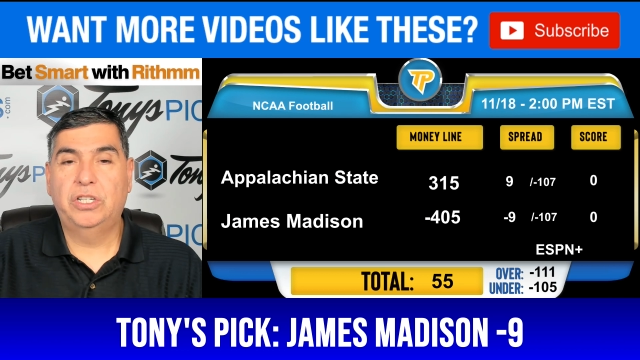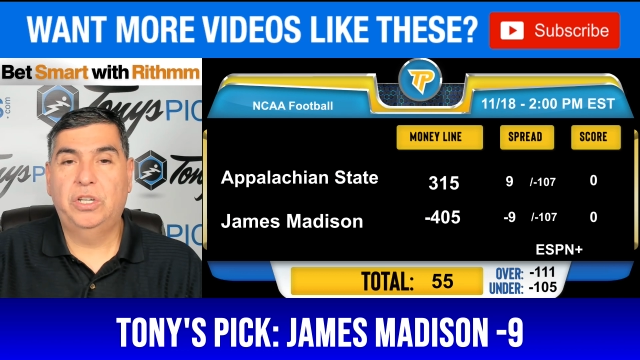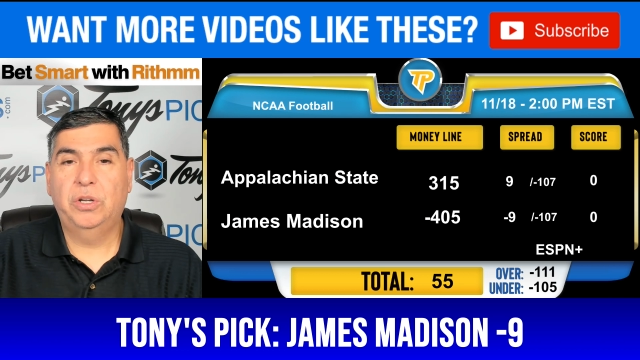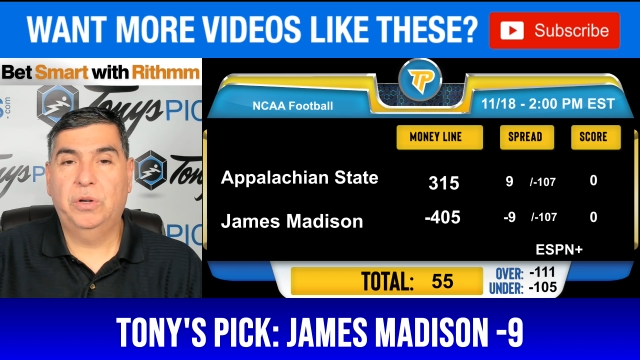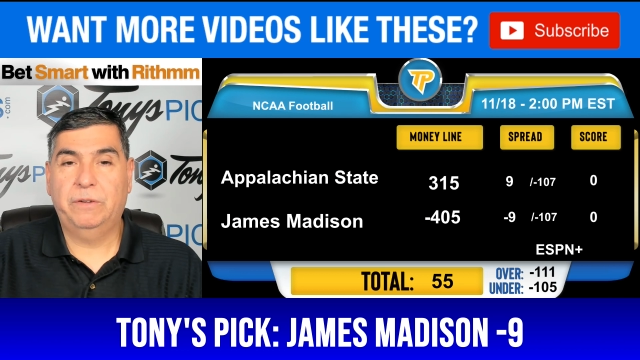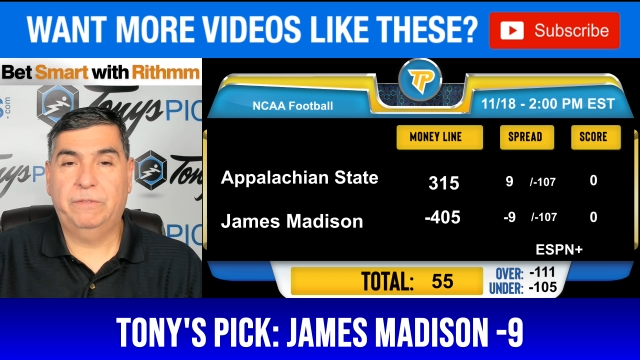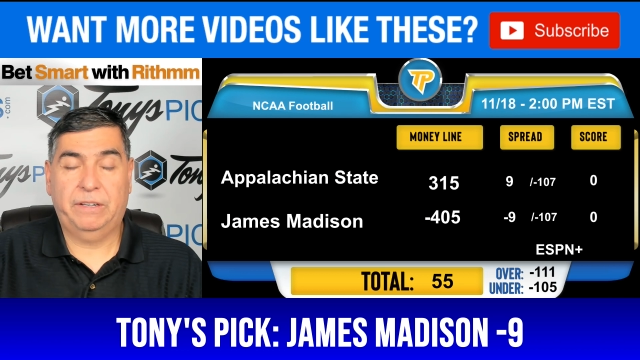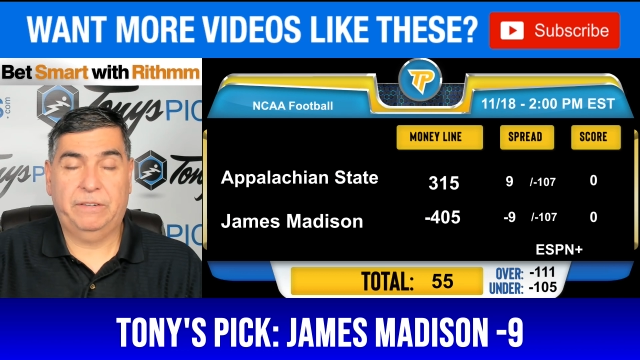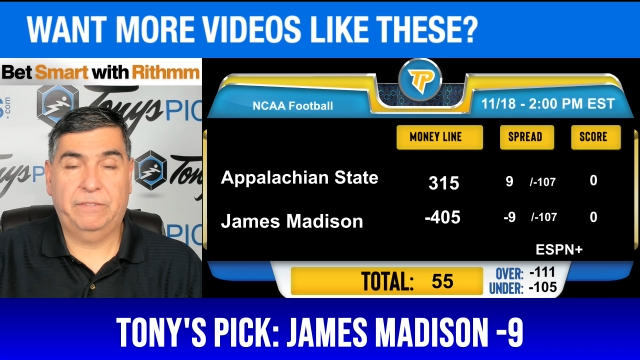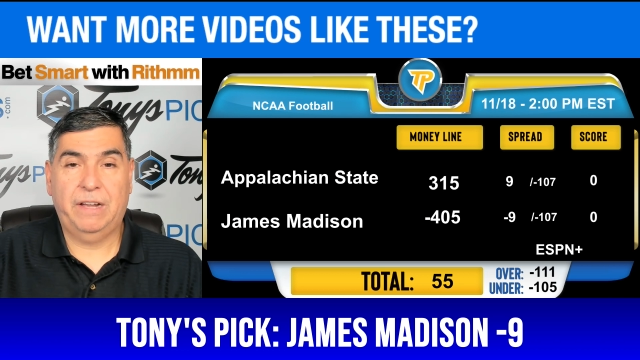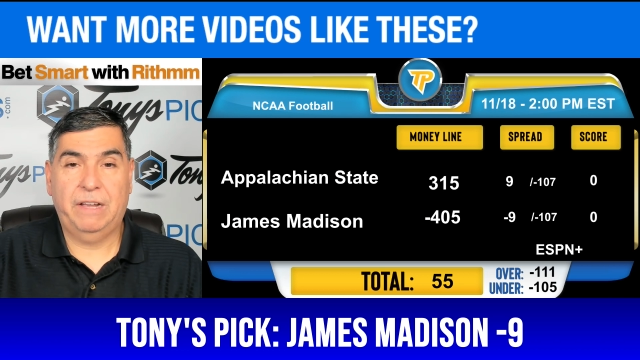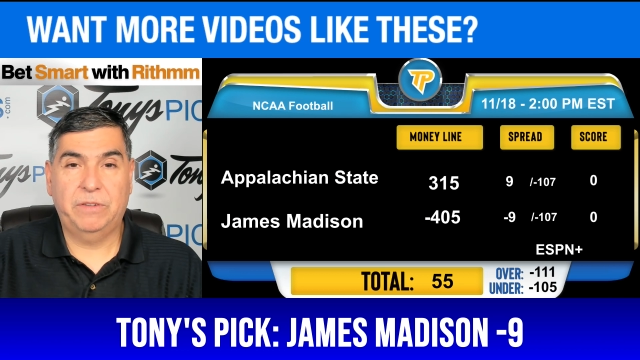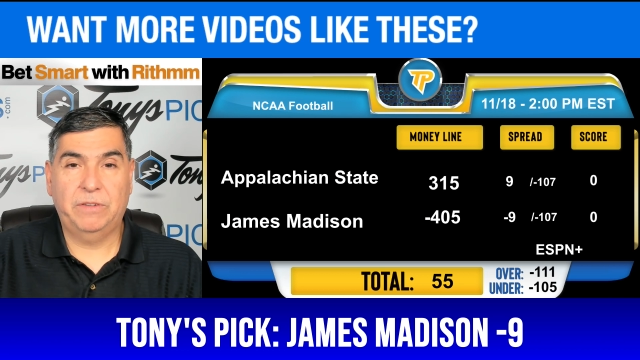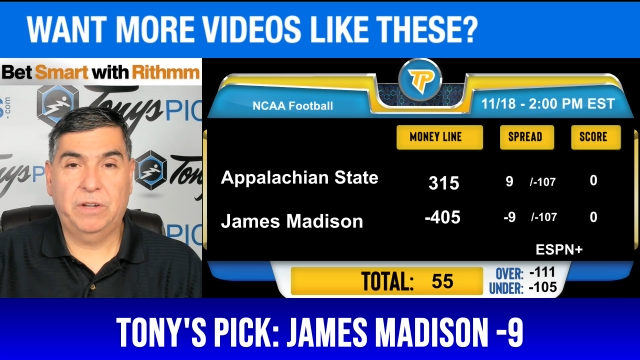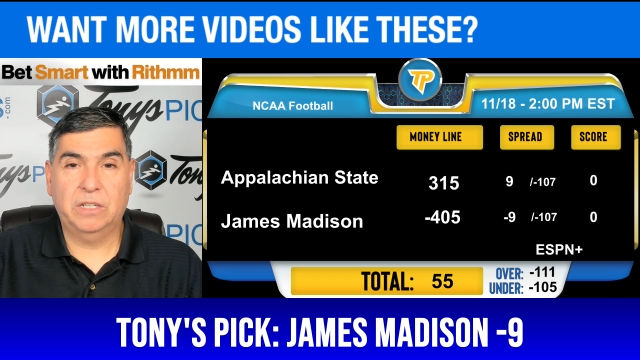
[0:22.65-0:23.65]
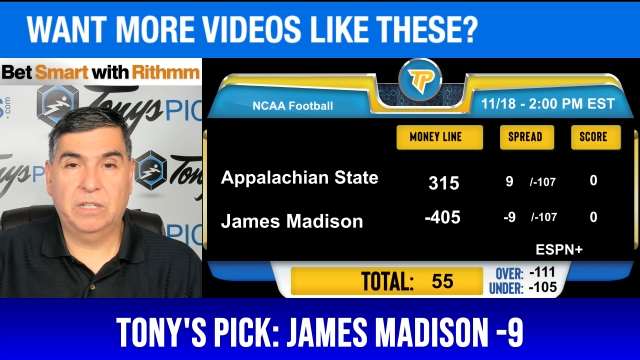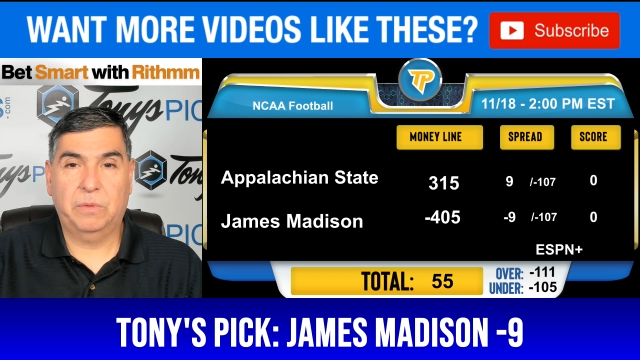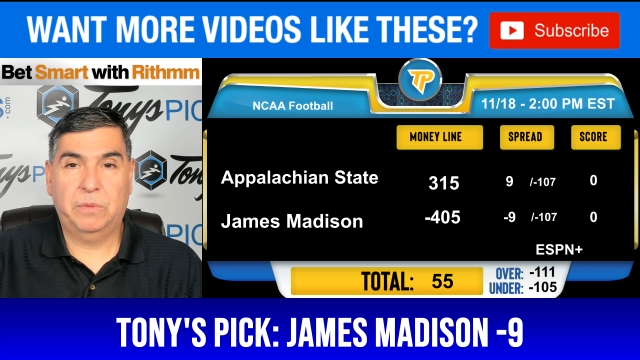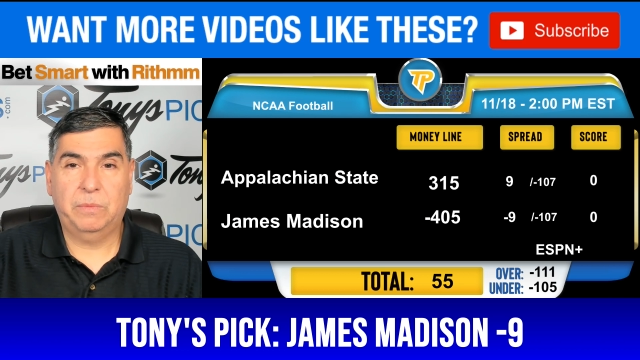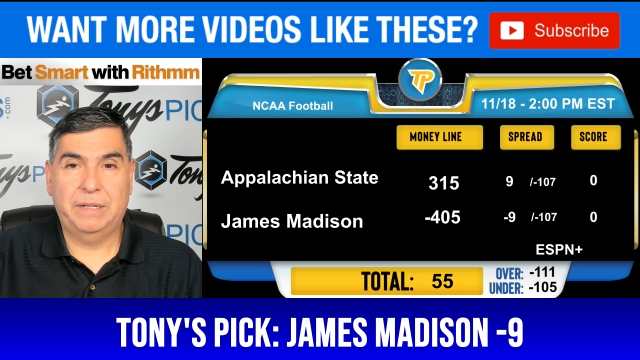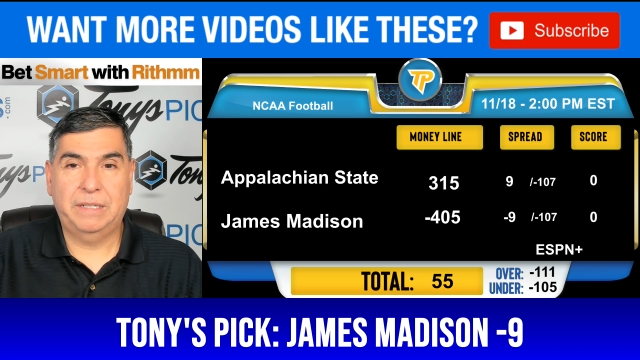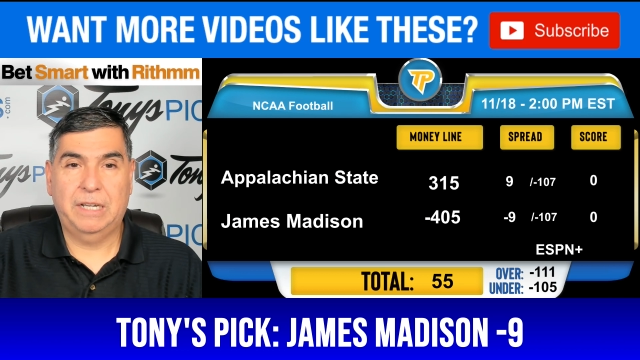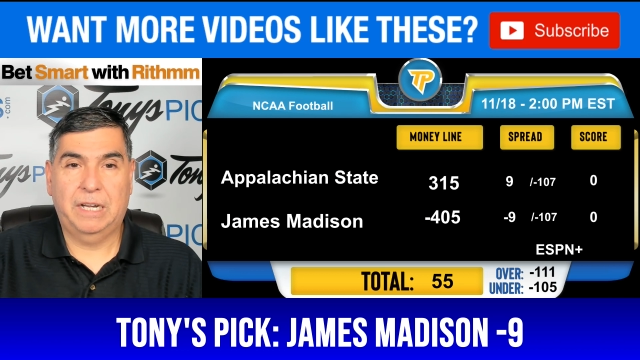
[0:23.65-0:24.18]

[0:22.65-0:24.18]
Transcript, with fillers: 255 yards with 3